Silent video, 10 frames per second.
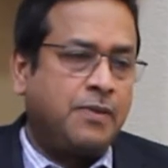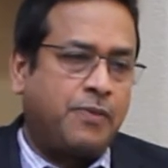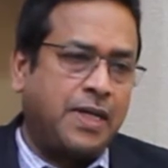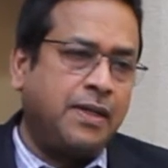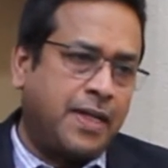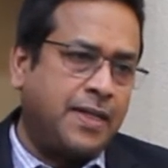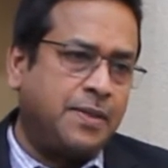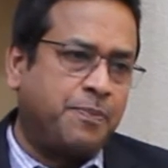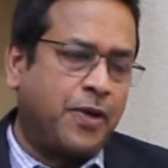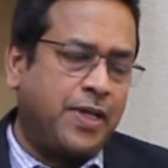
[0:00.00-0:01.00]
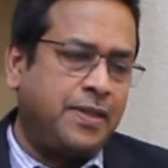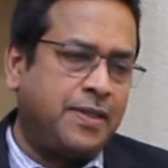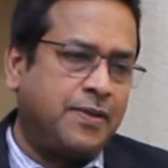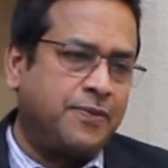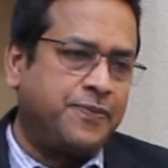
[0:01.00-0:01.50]
One, at the point
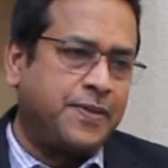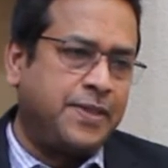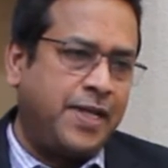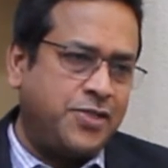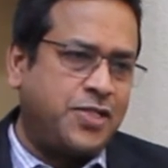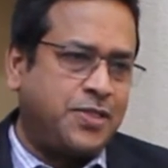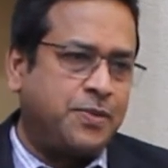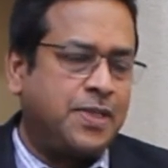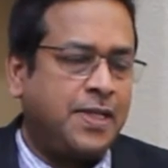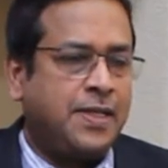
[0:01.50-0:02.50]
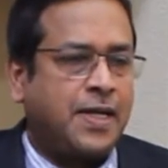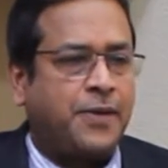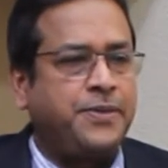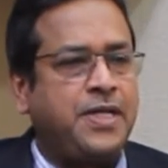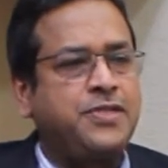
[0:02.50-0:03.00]
of the institute,
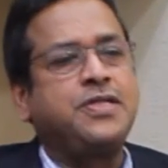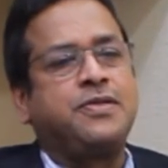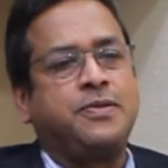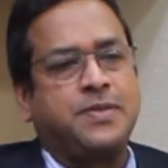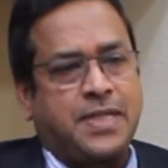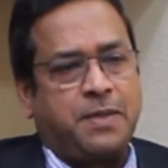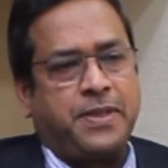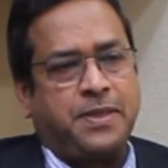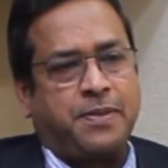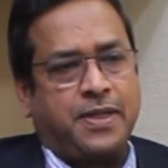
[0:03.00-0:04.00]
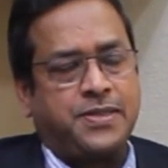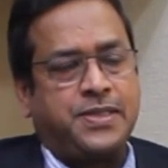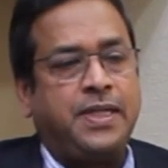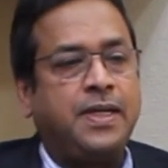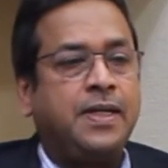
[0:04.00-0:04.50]
how the institute was helped by the
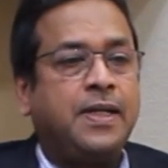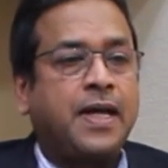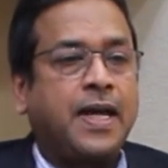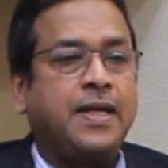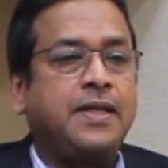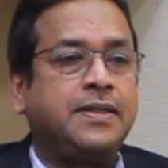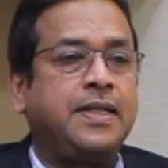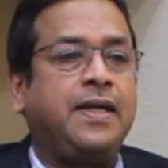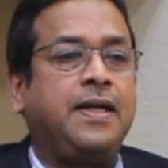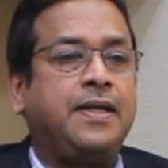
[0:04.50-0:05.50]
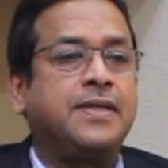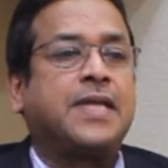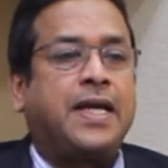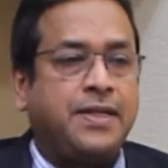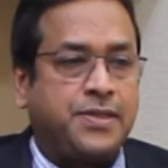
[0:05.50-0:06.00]
policy, and the
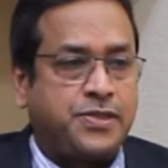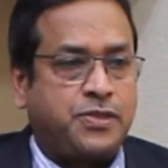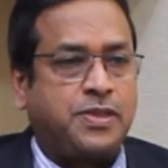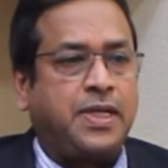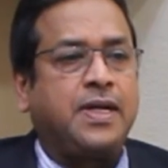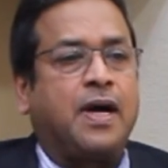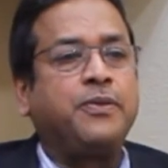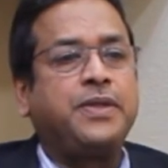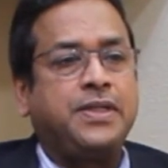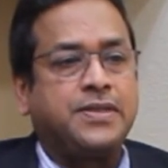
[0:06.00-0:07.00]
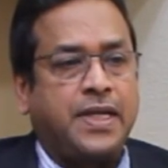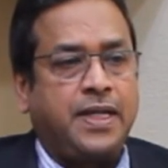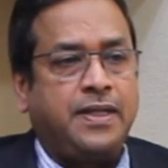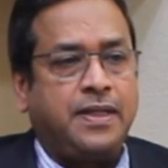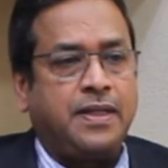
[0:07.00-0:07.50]
designers to think how the
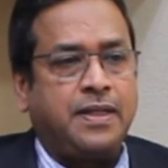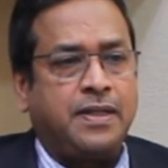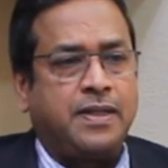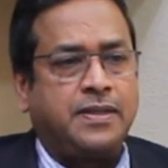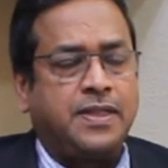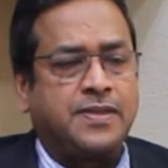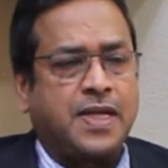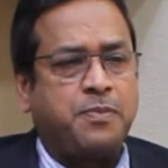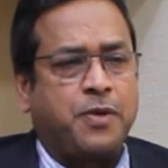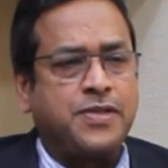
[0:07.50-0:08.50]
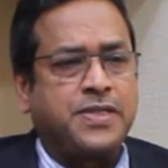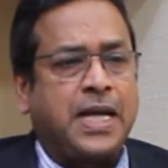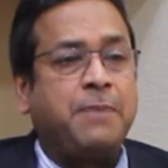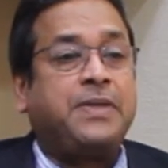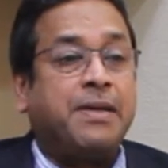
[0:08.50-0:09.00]
design policy
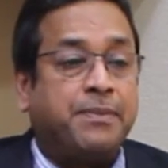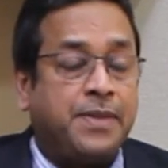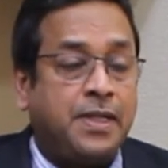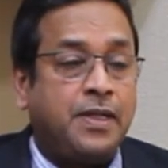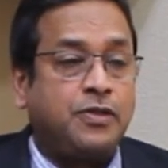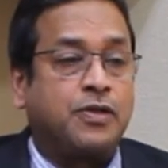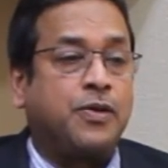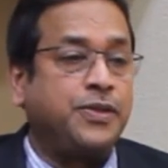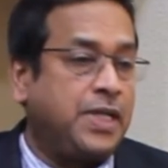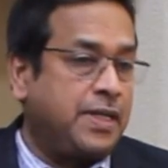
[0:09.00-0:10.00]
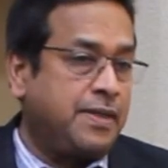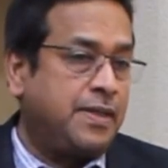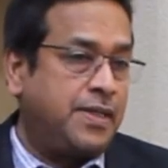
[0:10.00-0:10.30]
helped them to grow their